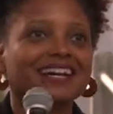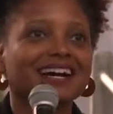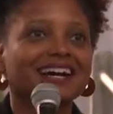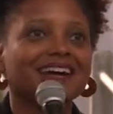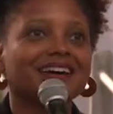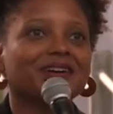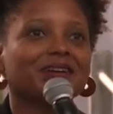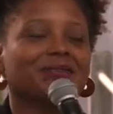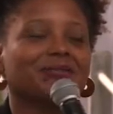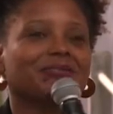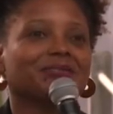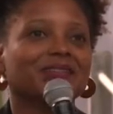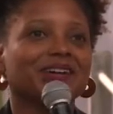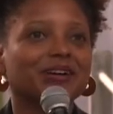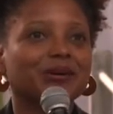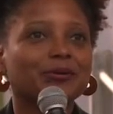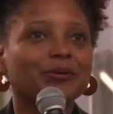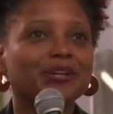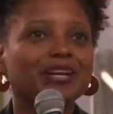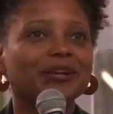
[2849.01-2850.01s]

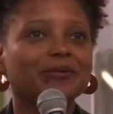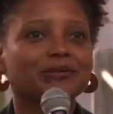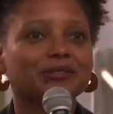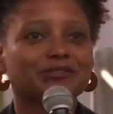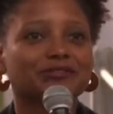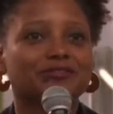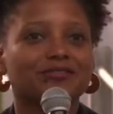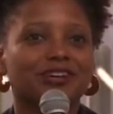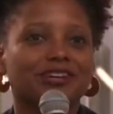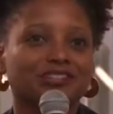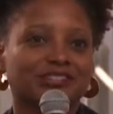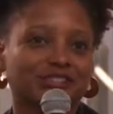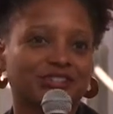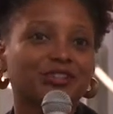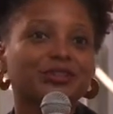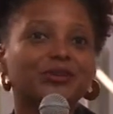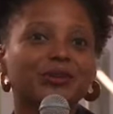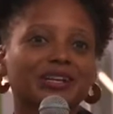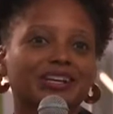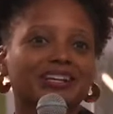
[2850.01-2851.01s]
When I was a
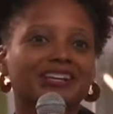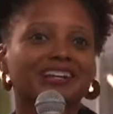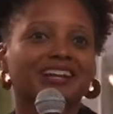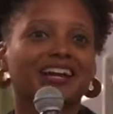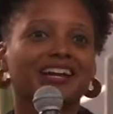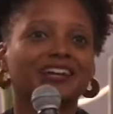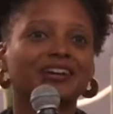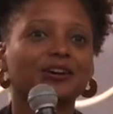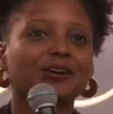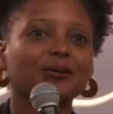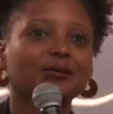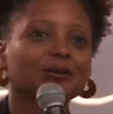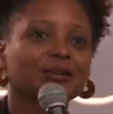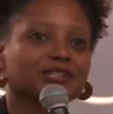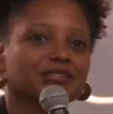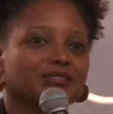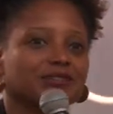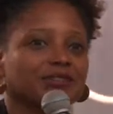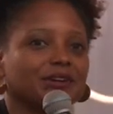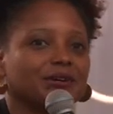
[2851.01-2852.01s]
student, I
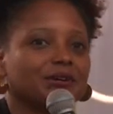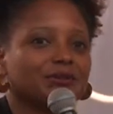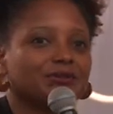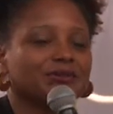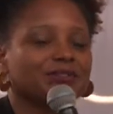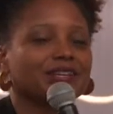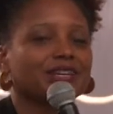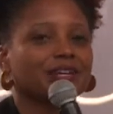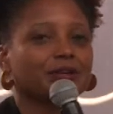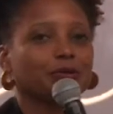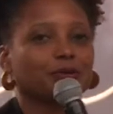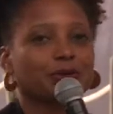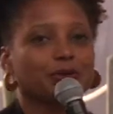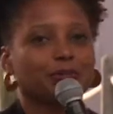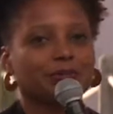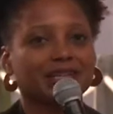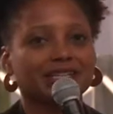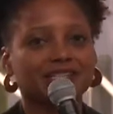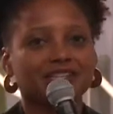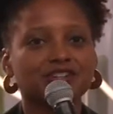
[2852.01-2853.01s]
always felt like when
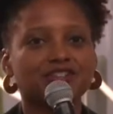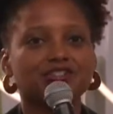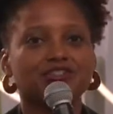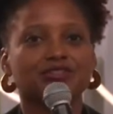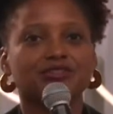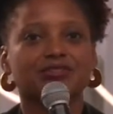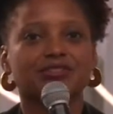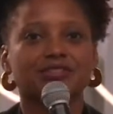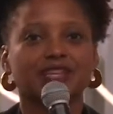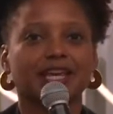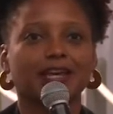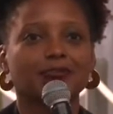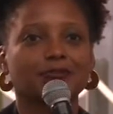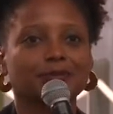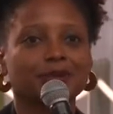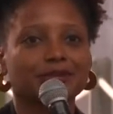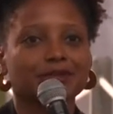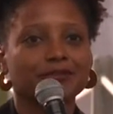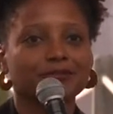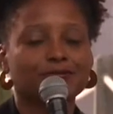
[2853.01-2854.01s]
my teachers gave
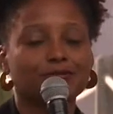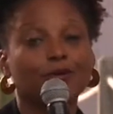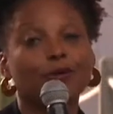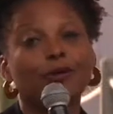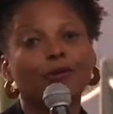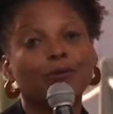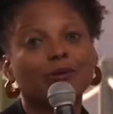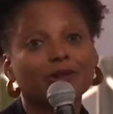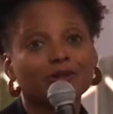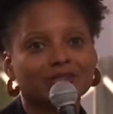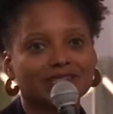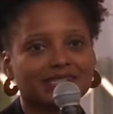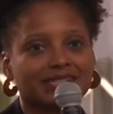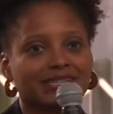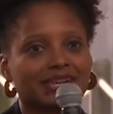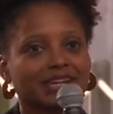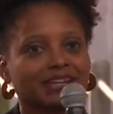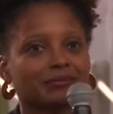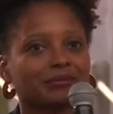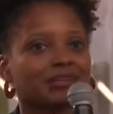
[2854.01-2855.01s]
me formal
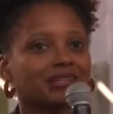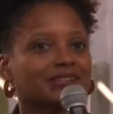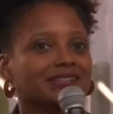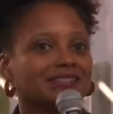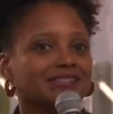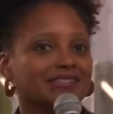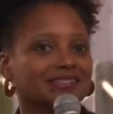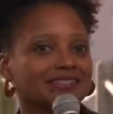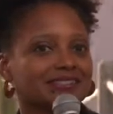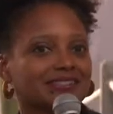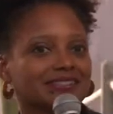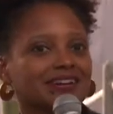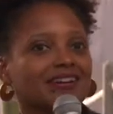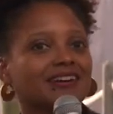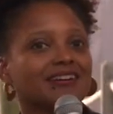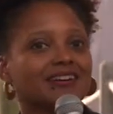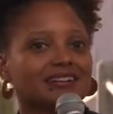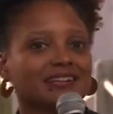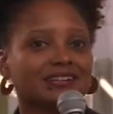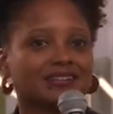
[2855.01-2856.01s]
assignments, like
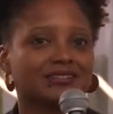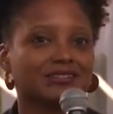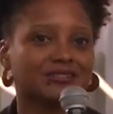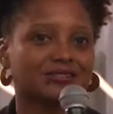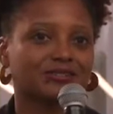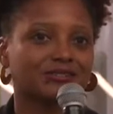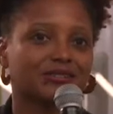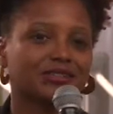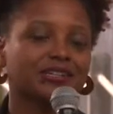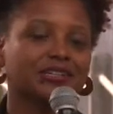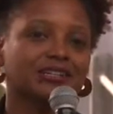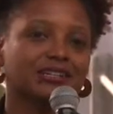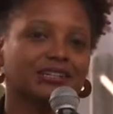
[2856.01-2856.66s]
sonnets or